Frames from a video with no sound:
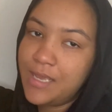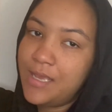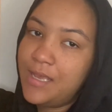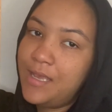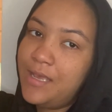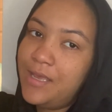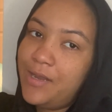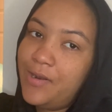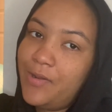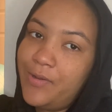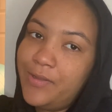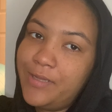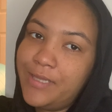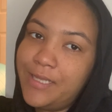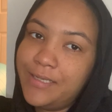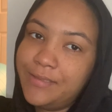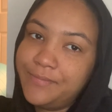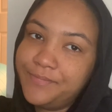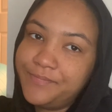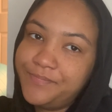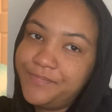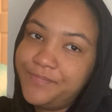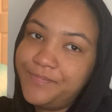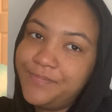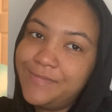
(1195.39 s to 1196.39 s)
and all that.
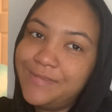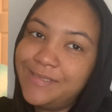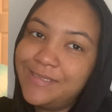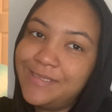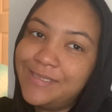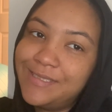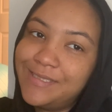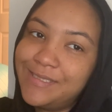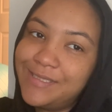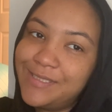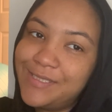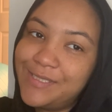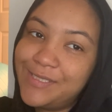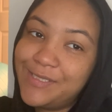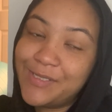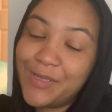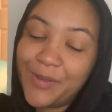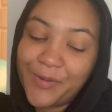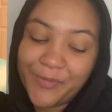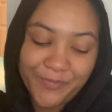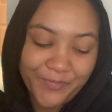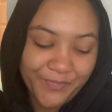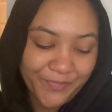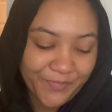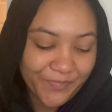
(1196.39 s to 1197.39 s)

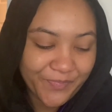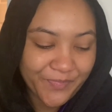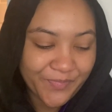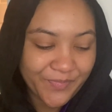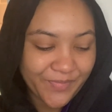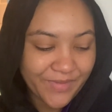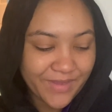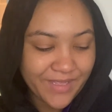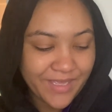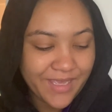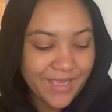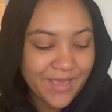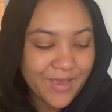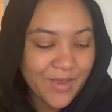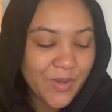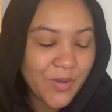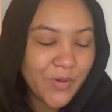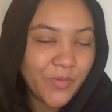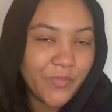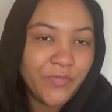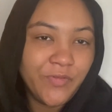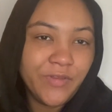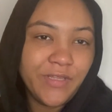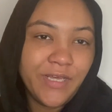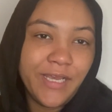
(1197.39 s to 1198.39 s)
So
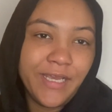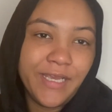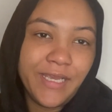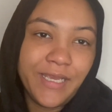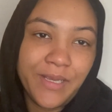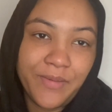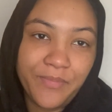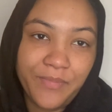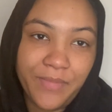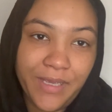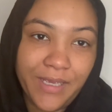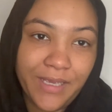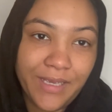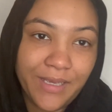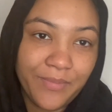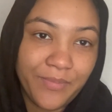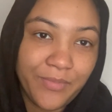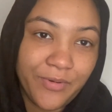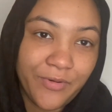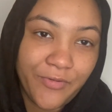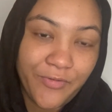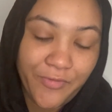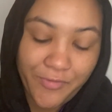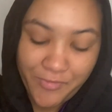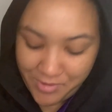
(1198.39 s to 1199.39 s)
hopefully I can make it
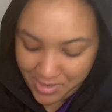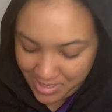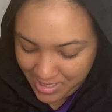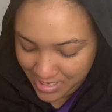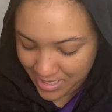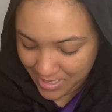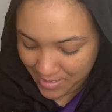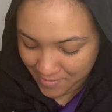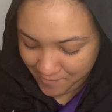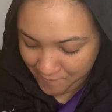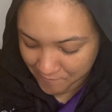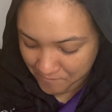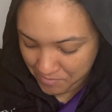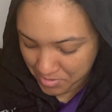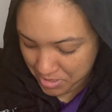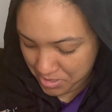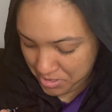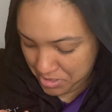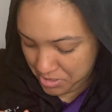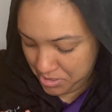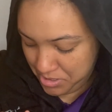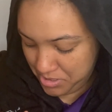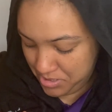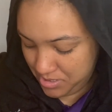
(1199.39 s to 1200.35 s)
before I give birth.